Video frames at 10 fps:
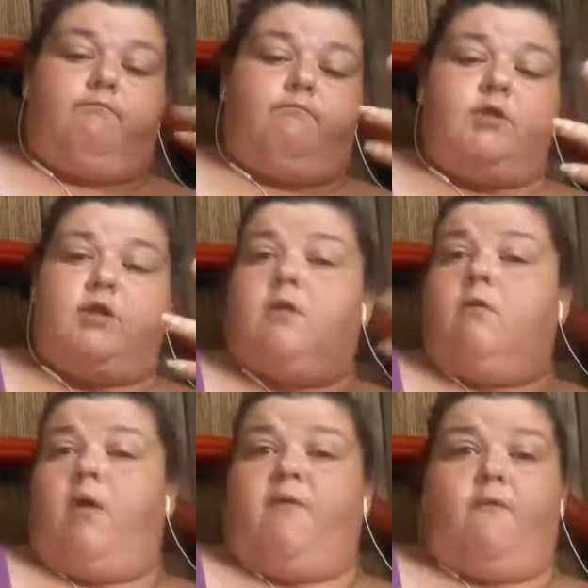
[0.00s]
It's
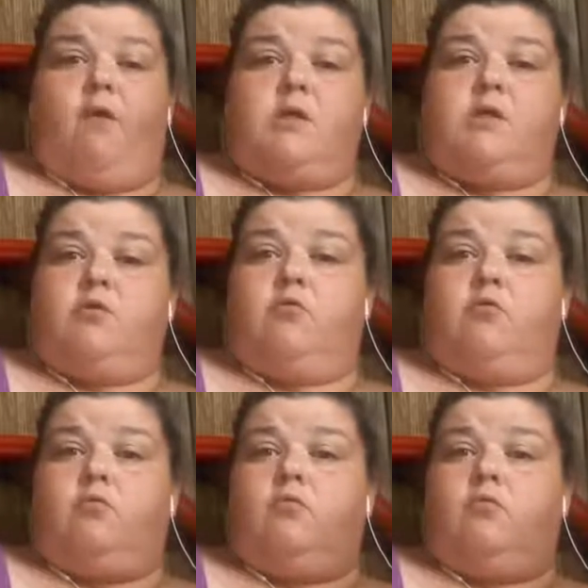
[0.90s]
another way for us
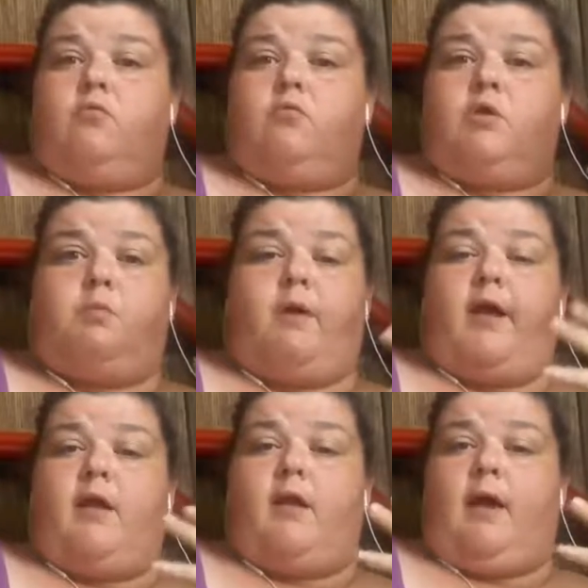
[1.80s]
to
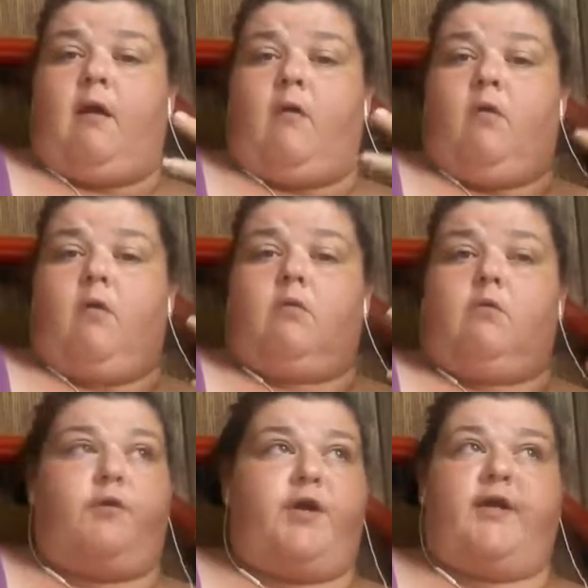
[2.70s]
spread our
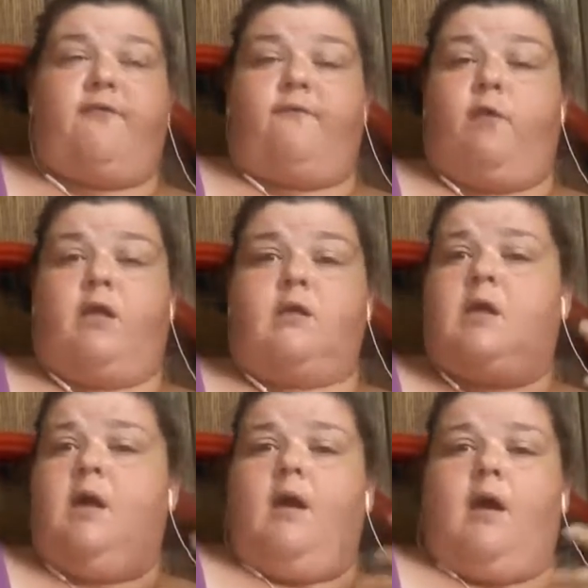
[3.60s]
creative
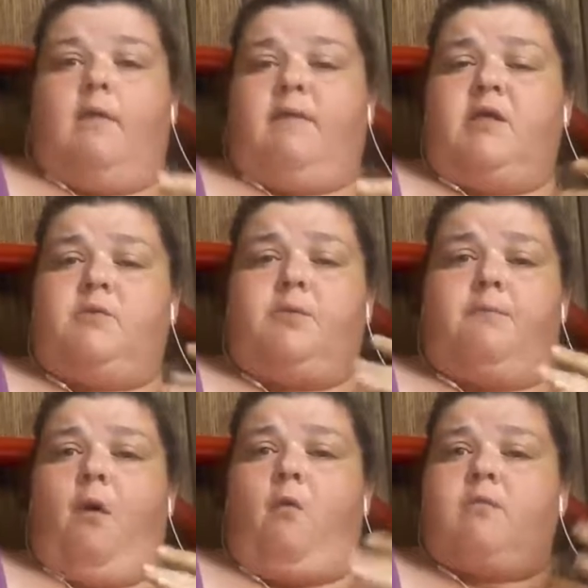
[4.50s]
wings. I mean, he's
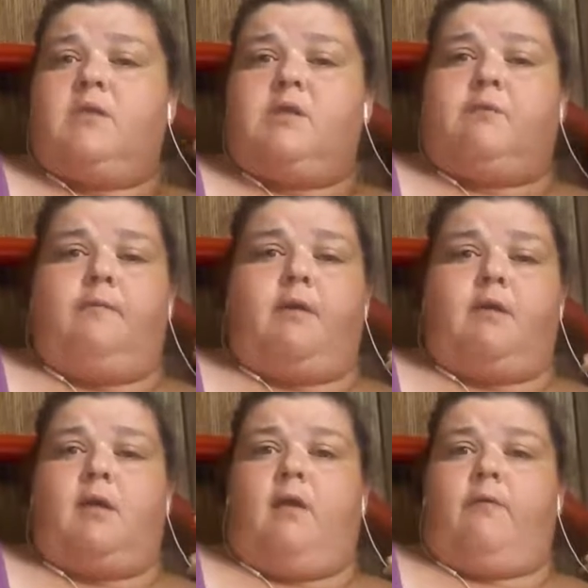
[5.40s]
written poems since we've been
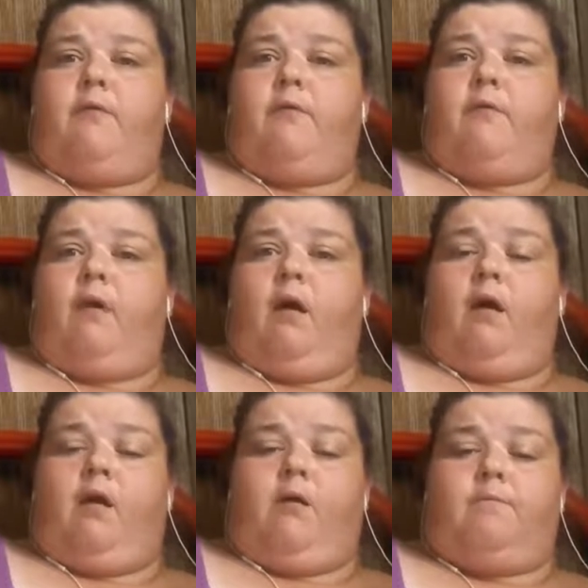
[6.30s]
together.
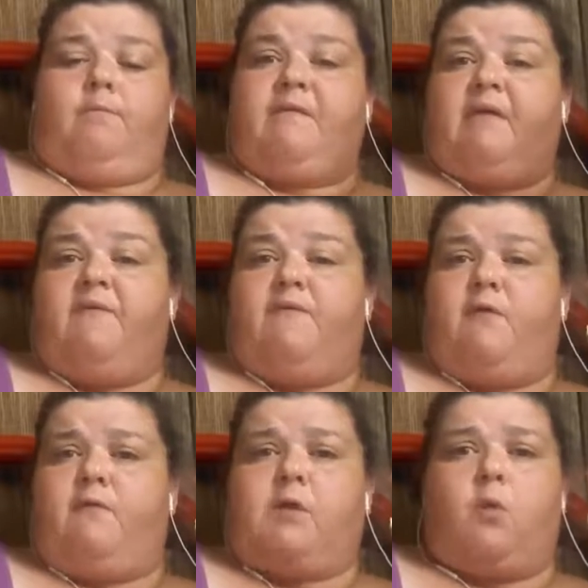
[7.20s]
I've got a
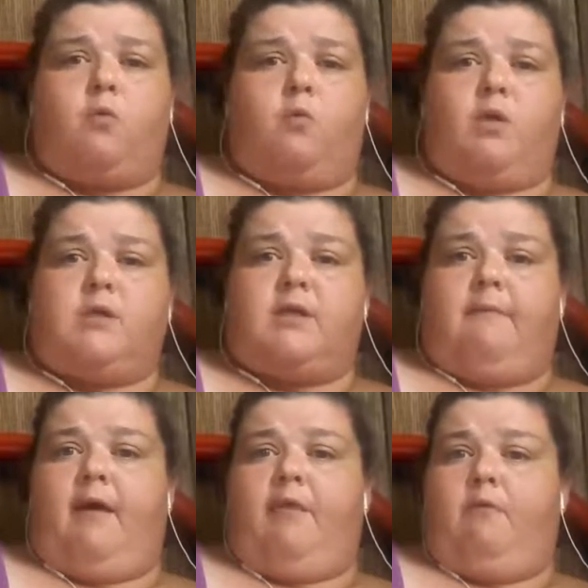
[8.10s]
few of his older ones that
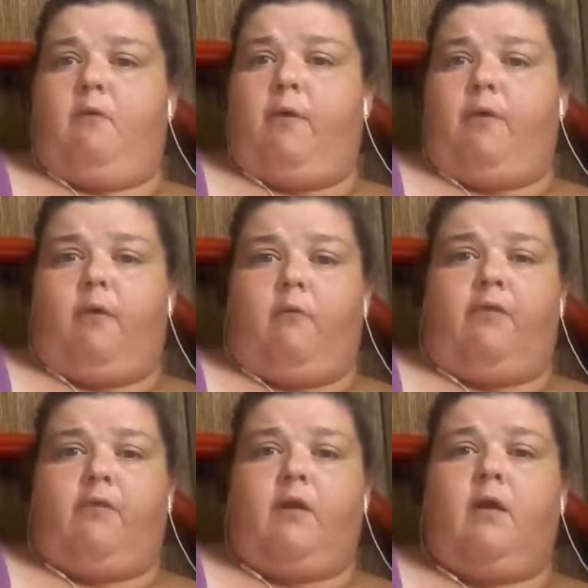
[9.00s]
I may throw in there
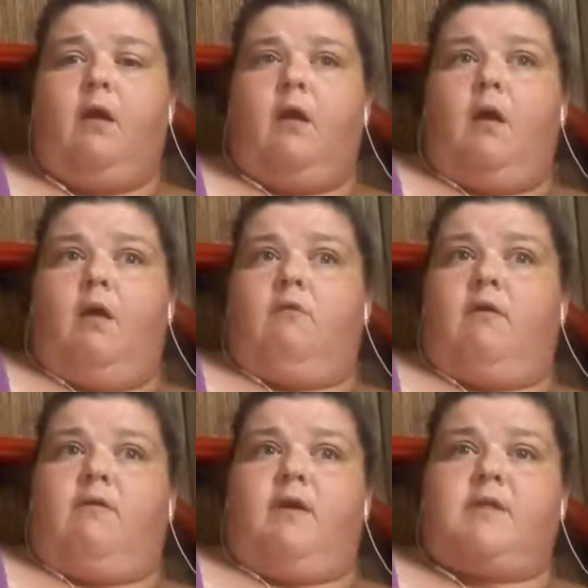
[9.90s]
with it. One
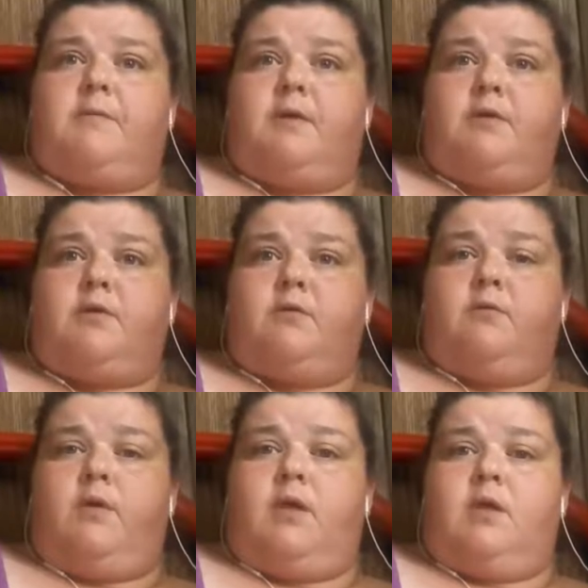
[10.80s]
of the things I'm going to
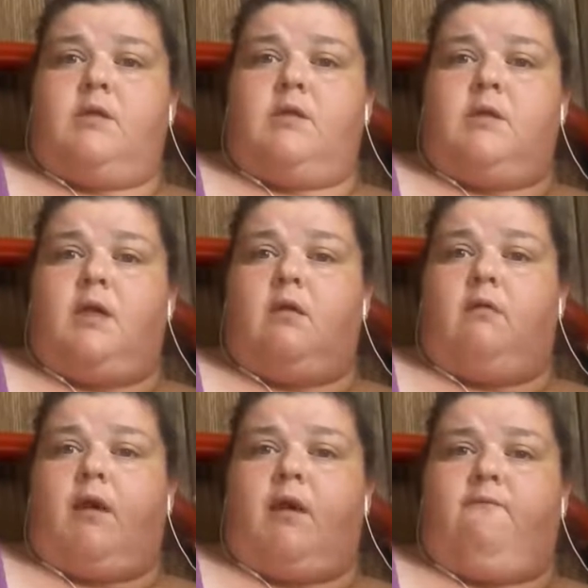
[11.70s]
do is get
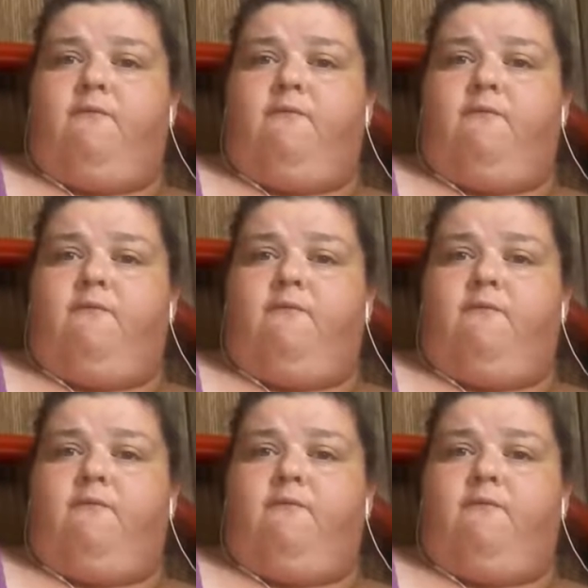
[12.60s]
like